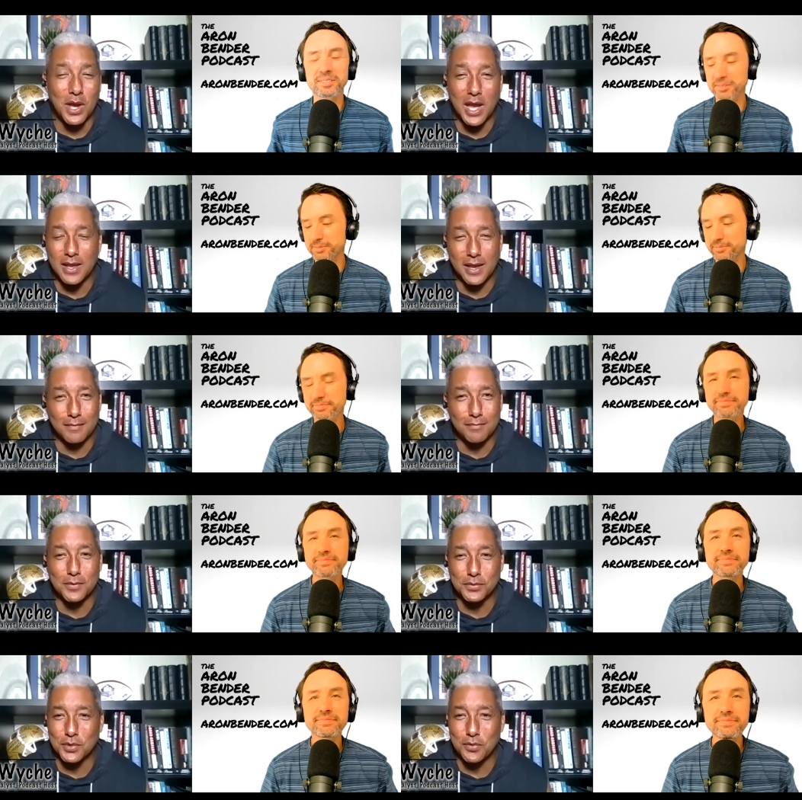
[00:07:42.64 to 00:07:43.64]
Speaker 1: I, I, it
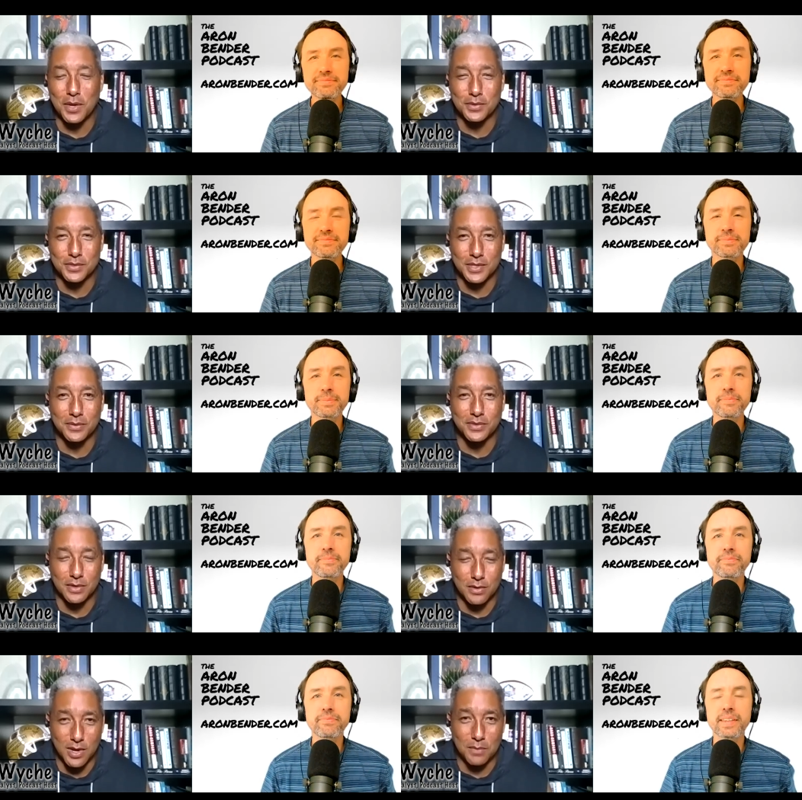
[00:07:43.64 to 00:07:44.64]
was a great it was it was
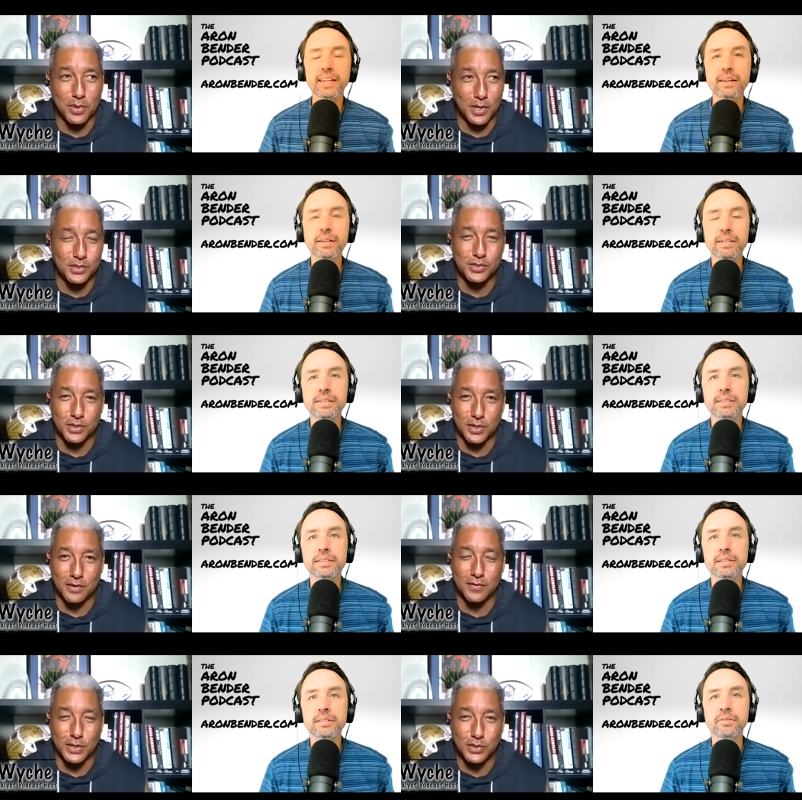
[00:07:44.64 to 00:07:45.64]
a great place. You know,
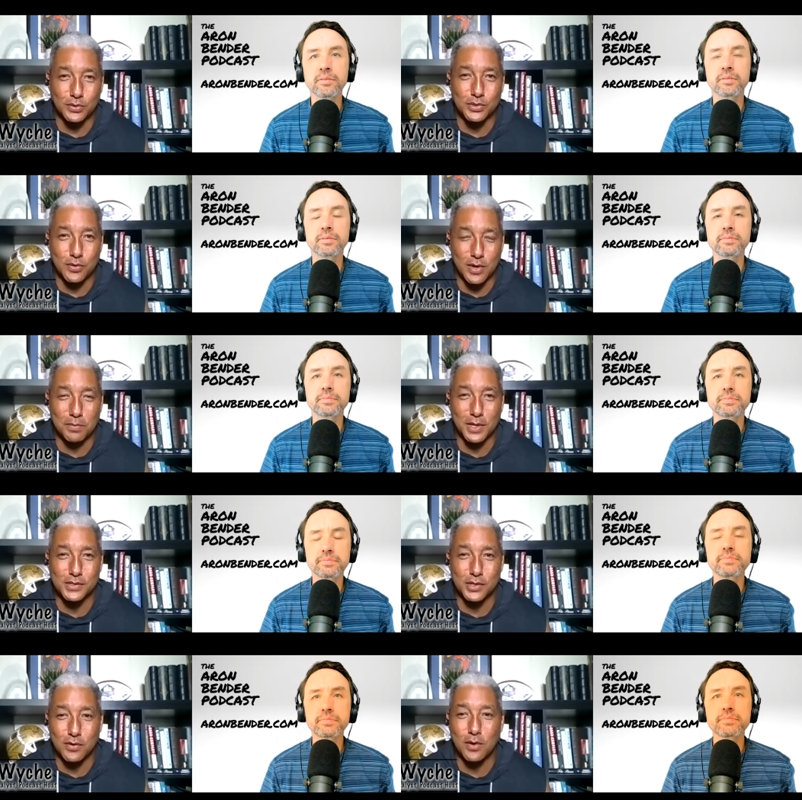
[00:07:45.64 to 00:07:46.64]
eventually it was a great
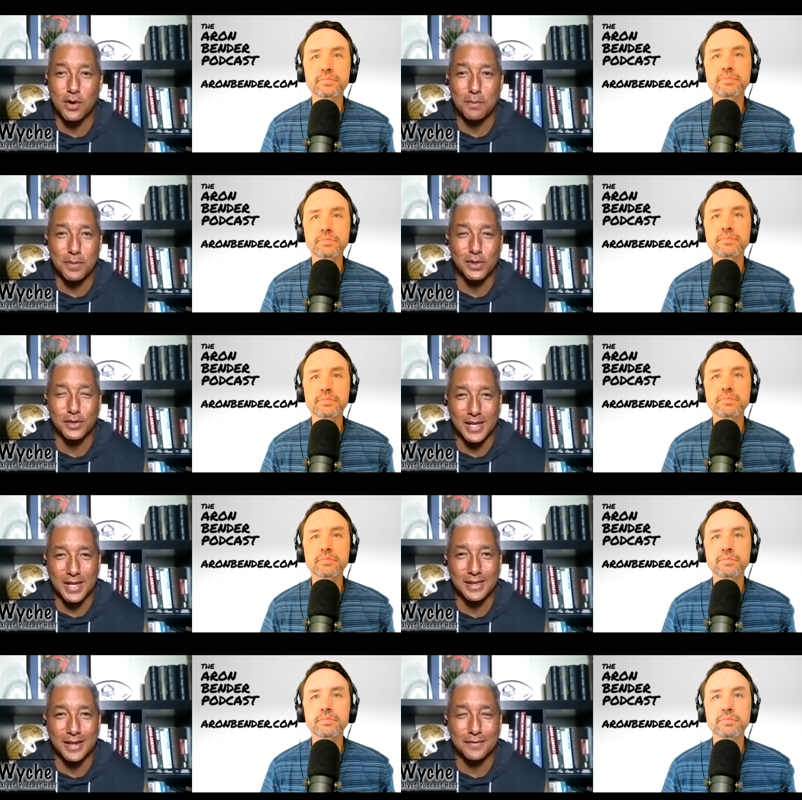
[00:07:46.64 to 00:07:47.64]
place to grow up and learn a
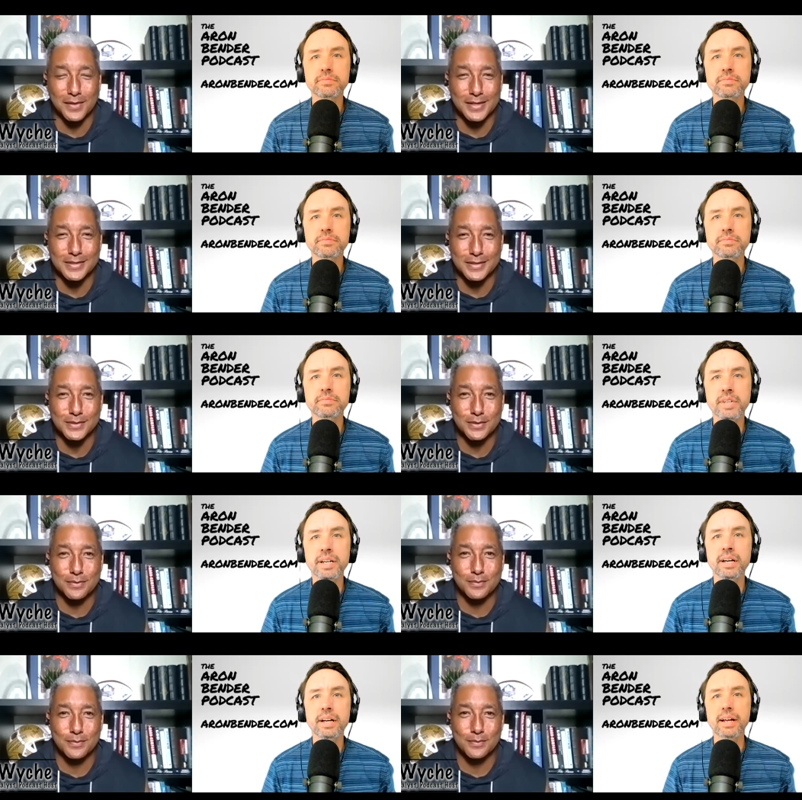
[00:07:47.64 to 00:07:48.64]
lot of life lessons.
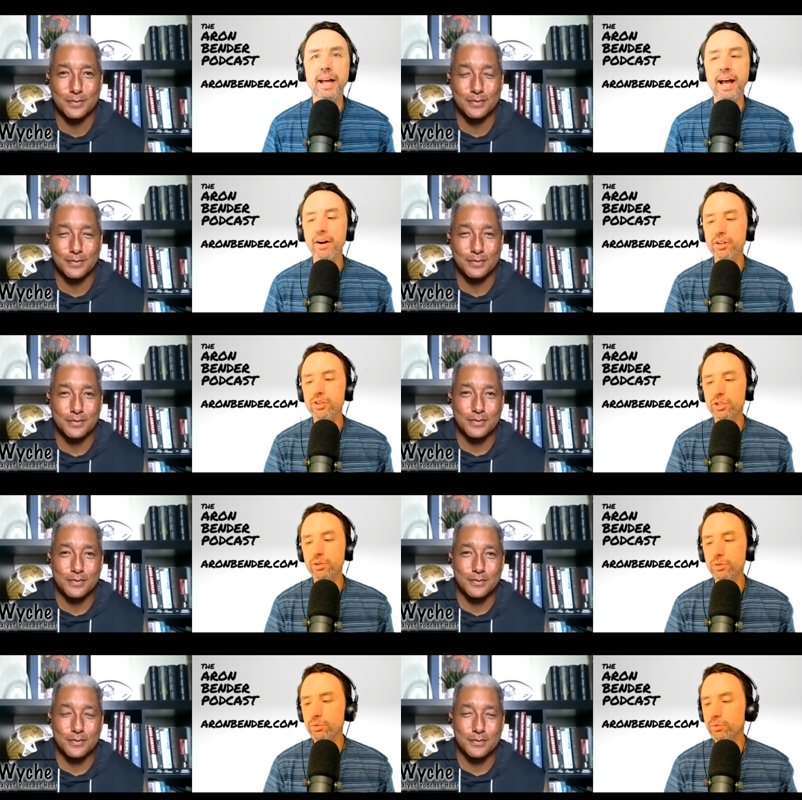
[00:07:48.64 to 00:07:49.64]
Speaker 2: Uh, how did
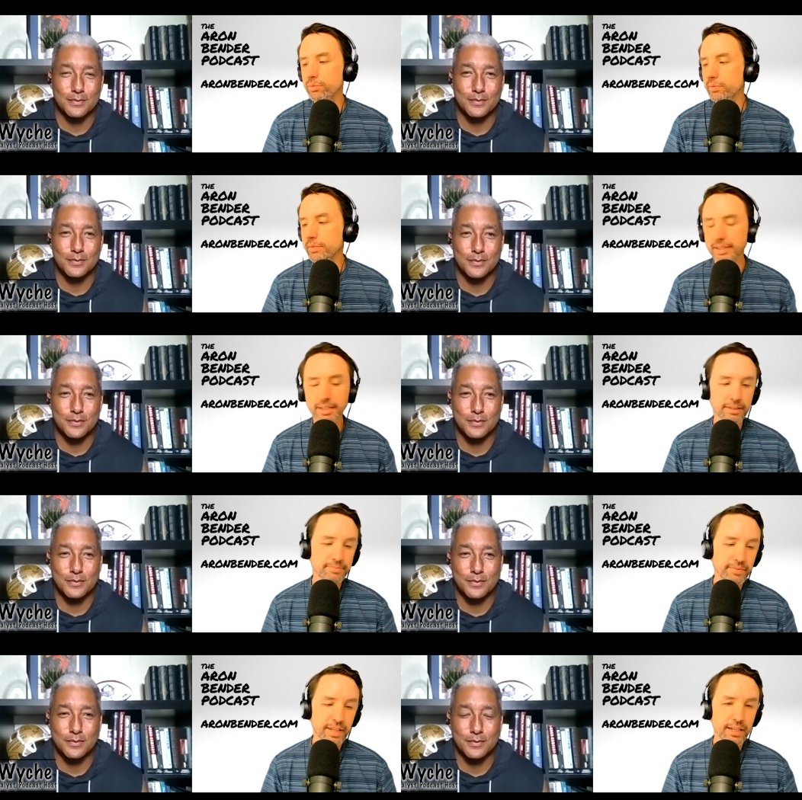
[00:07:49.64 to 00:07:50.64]
you
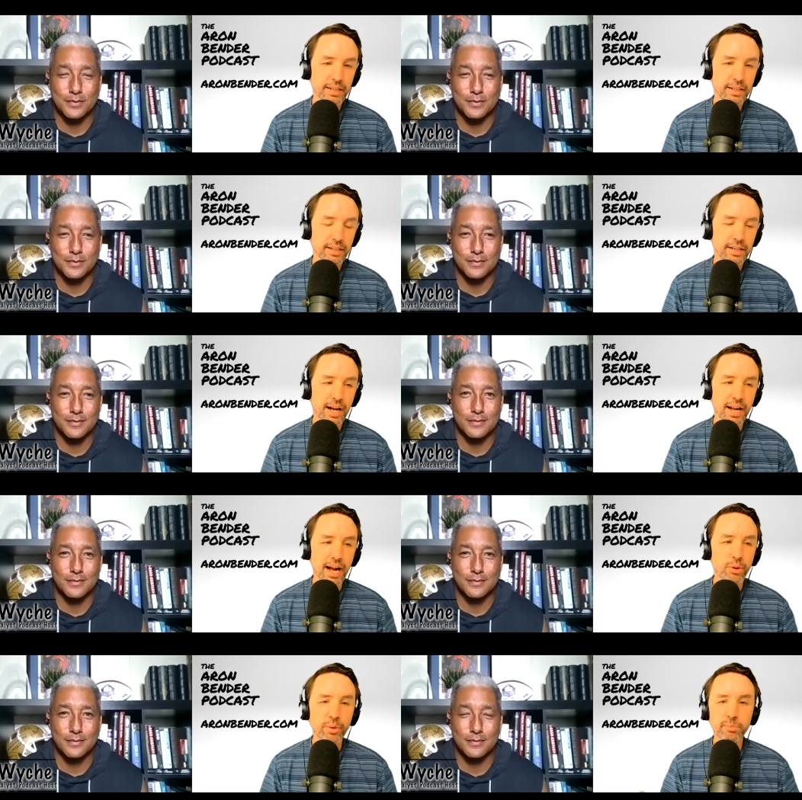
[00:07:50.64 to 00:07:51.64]
I,
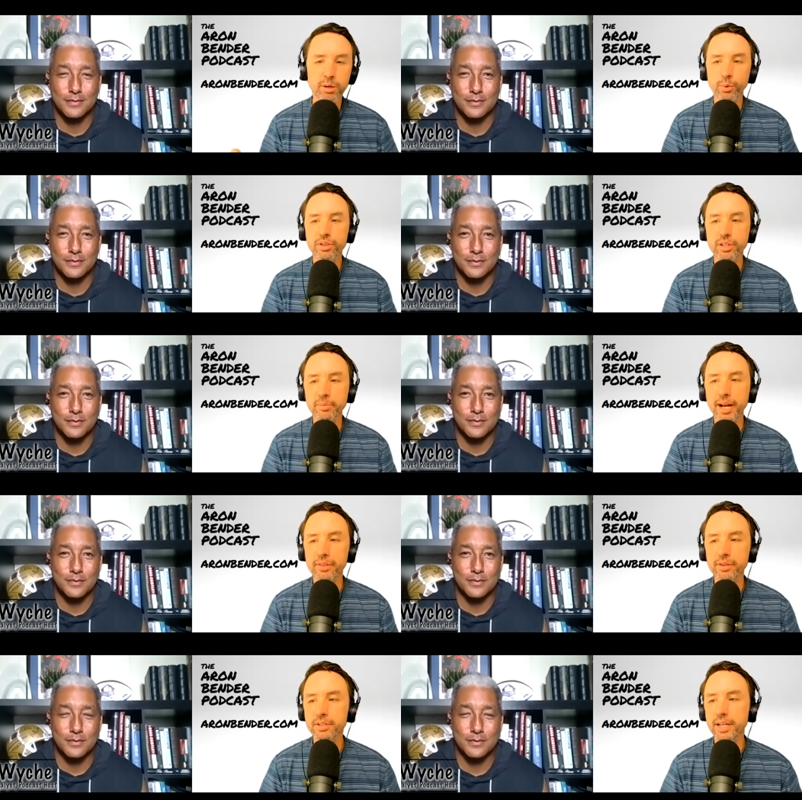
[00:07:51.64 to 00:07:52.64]
I don't want to put words in your
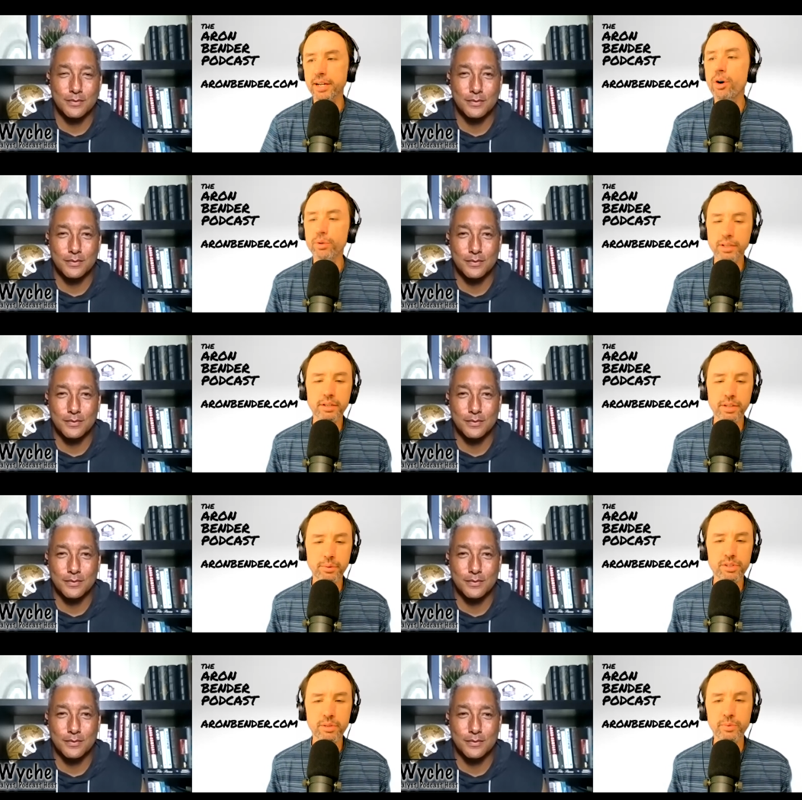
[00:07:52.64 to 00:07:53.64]
mouth to say, oh, there, there
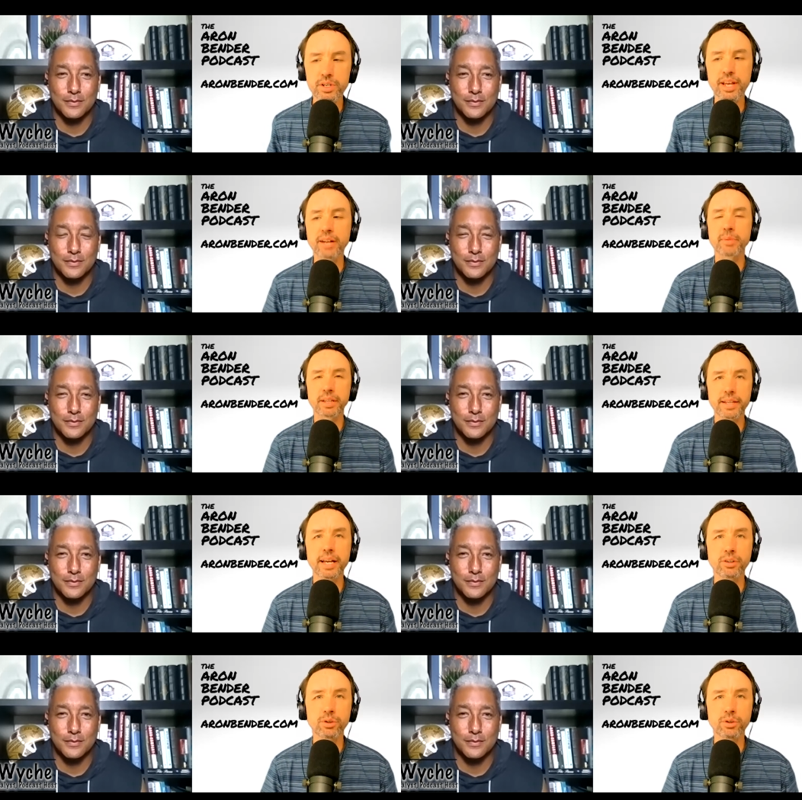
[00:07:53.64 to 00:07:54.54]
was some resentment that